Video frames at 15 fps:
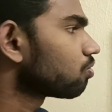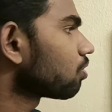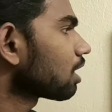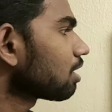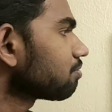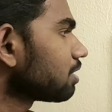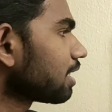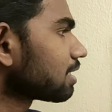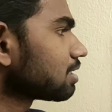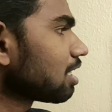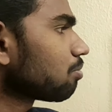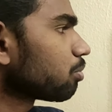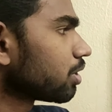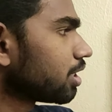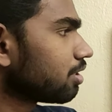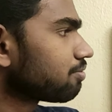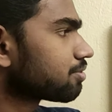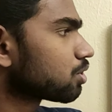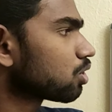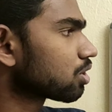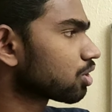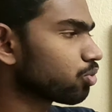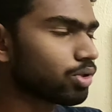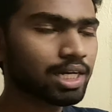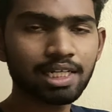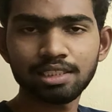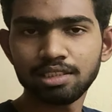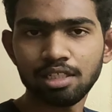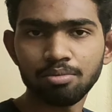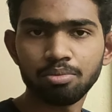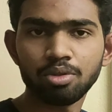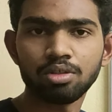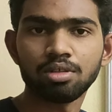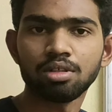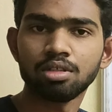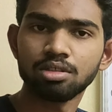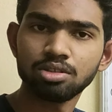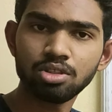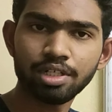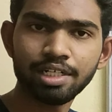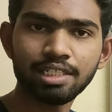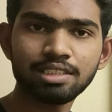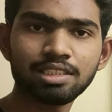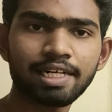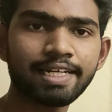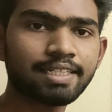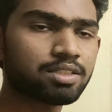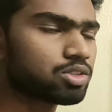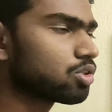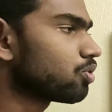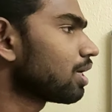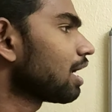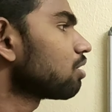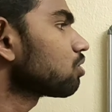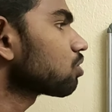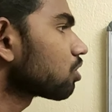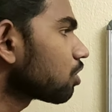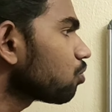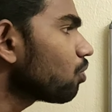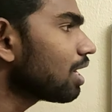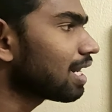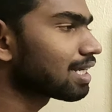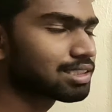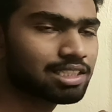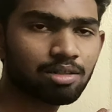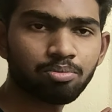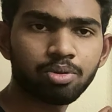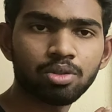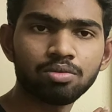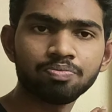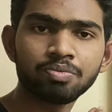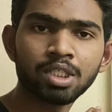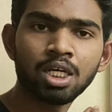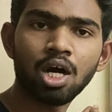One of the example, if so give an example, so it is right, so we have to give an example.